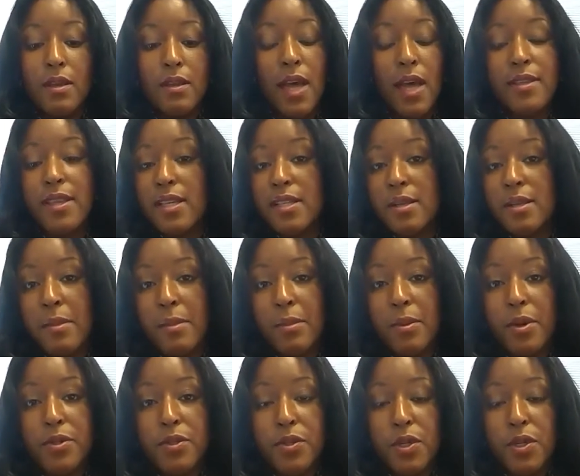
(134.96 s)
I think some
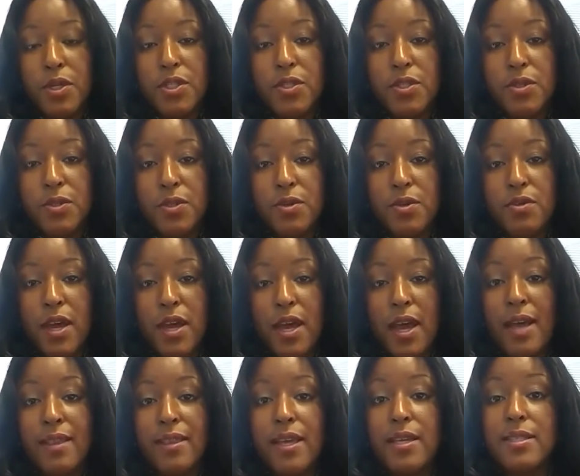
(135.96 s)
employers are going to still do that.
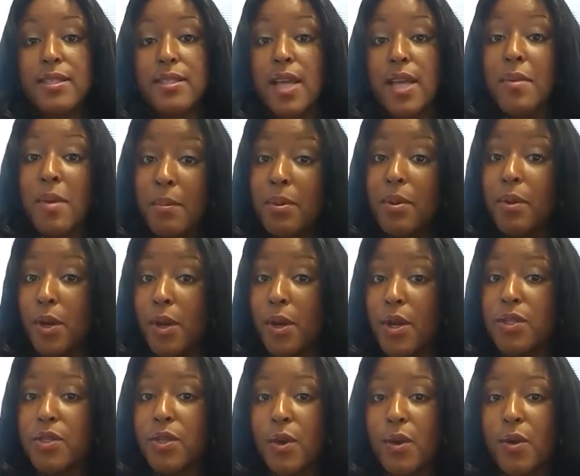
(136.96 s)
I think some
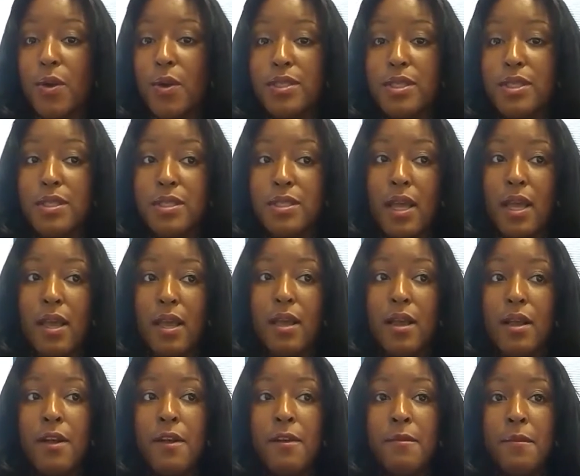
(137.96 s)
employers are going to say,
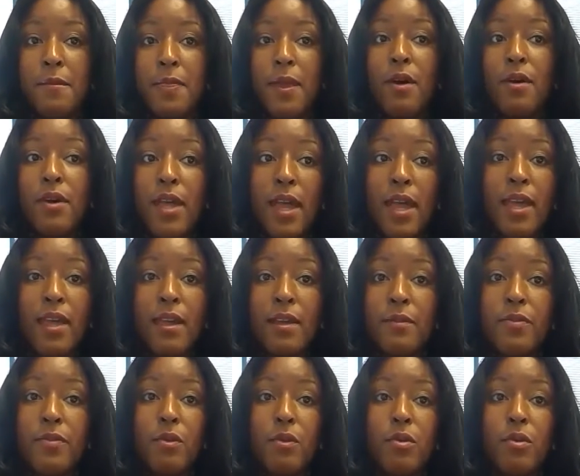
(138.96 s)
okay,
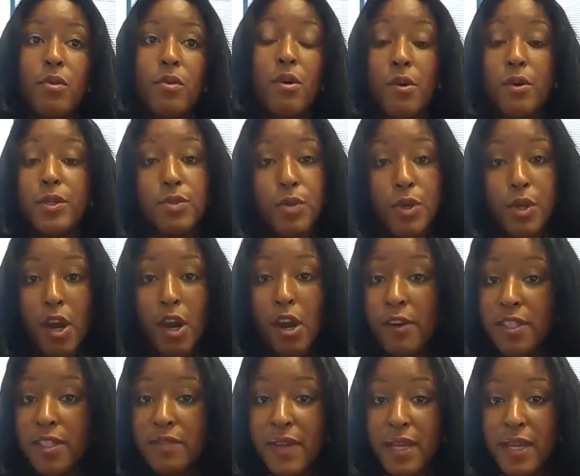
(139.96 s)
we are going to
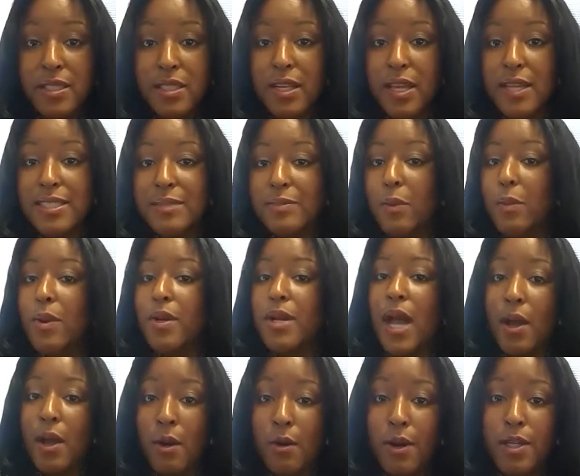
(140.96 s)
encourage vaccinations, but we're
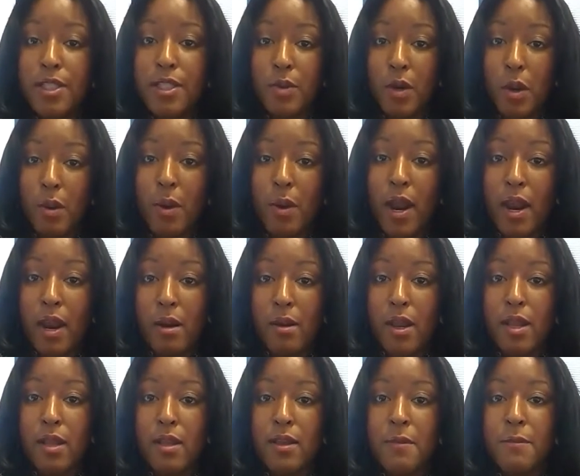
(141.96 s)
not going to require
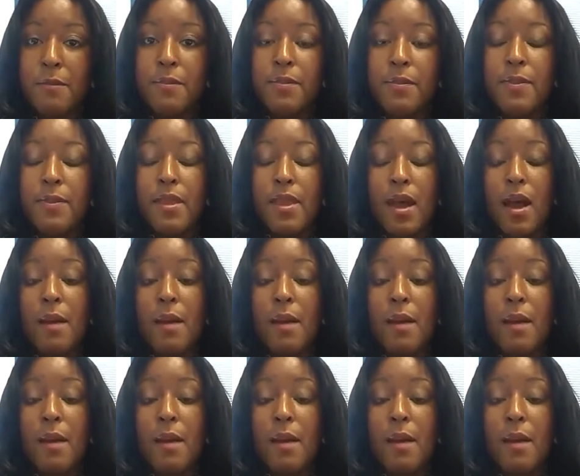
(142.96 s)
it. Mm-hmm.